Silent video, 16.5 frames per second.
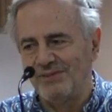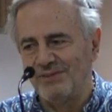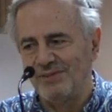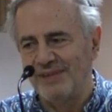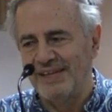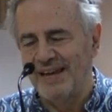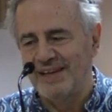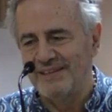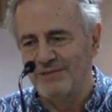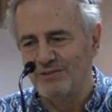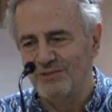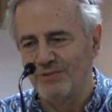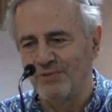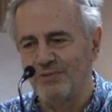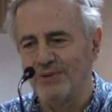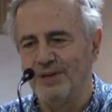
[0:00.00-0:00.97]
to get
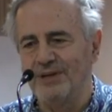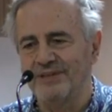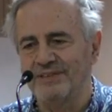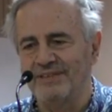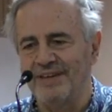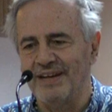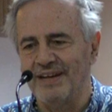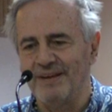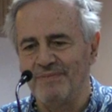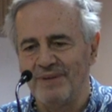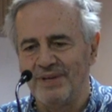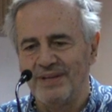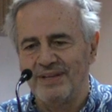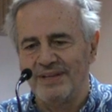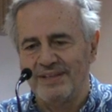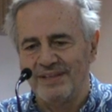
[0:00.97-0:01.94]
into real time,
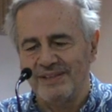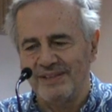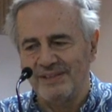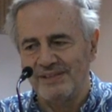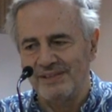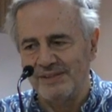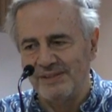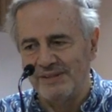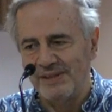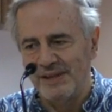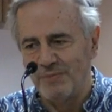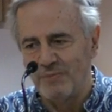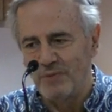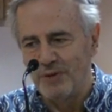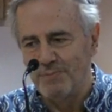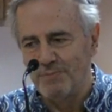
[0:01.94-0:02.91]

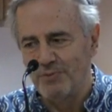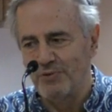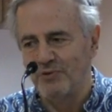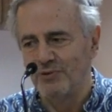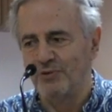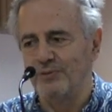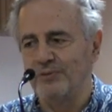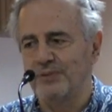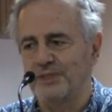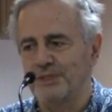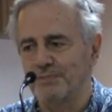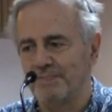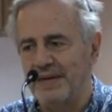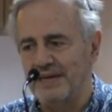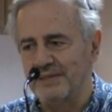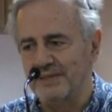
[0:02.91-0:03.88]
Um, we produce
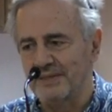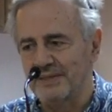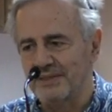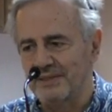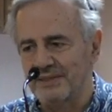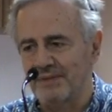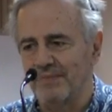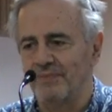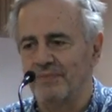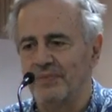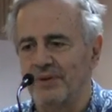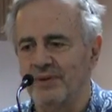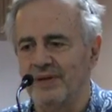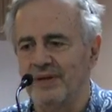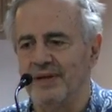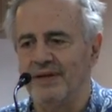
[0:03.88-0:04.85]
space,
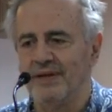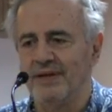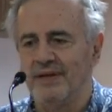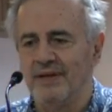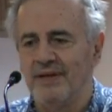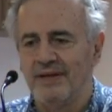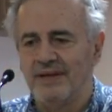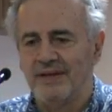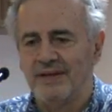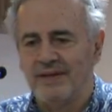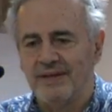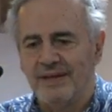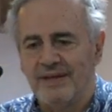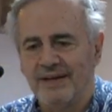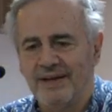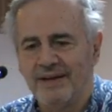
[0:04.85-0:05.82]
okay?
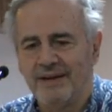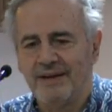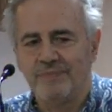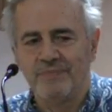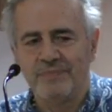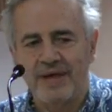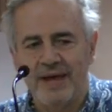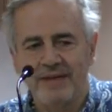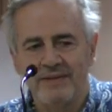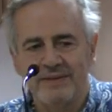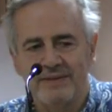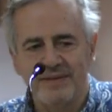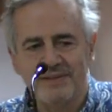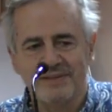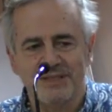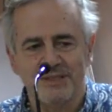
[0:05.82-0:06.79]
Um, and
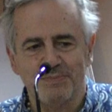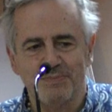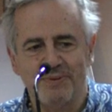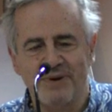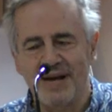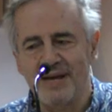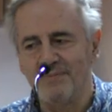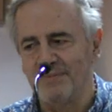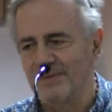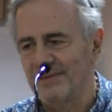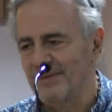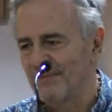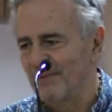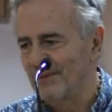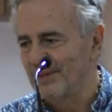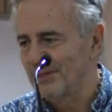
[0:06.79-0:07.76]
this is prime,
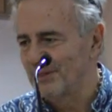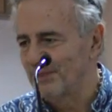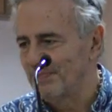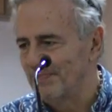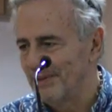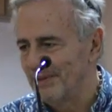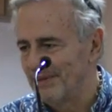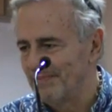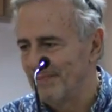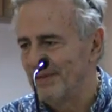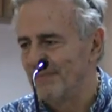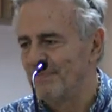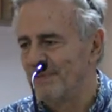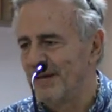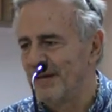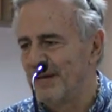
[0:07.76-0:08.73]
what is
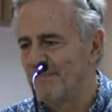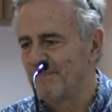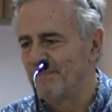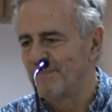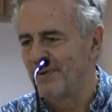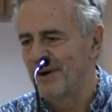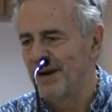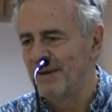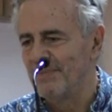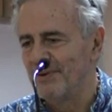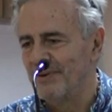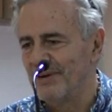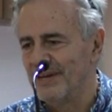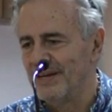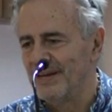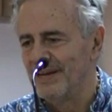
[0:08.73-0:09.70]
um,
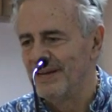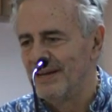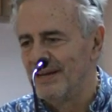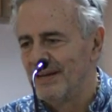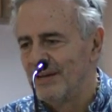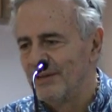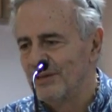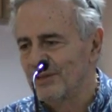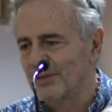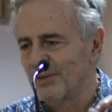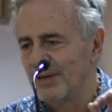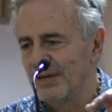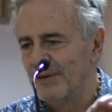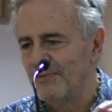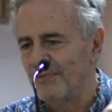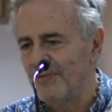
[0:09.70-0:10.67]
primary. So
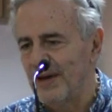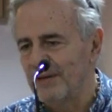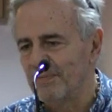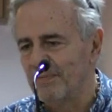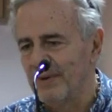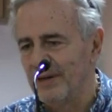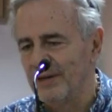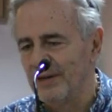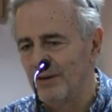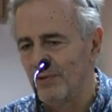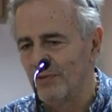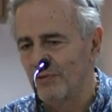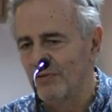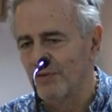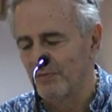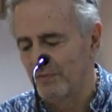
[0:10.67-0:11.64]
in effect, my
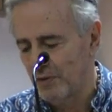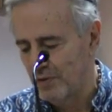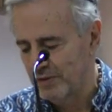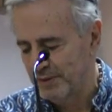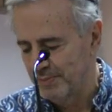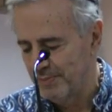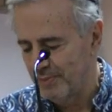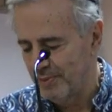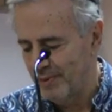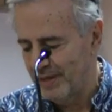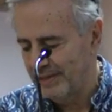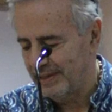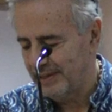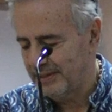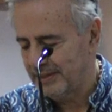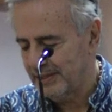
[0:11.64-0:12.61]
notion of
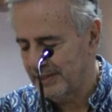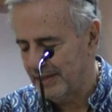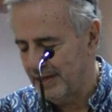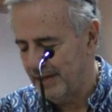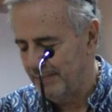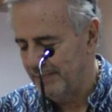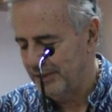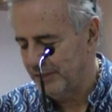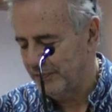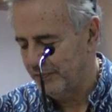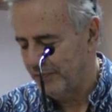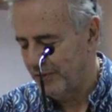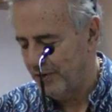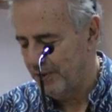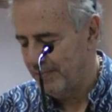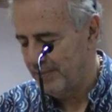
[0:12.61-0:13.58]
cosmopoetics comes
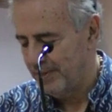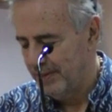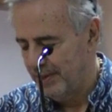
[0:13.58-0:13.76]
from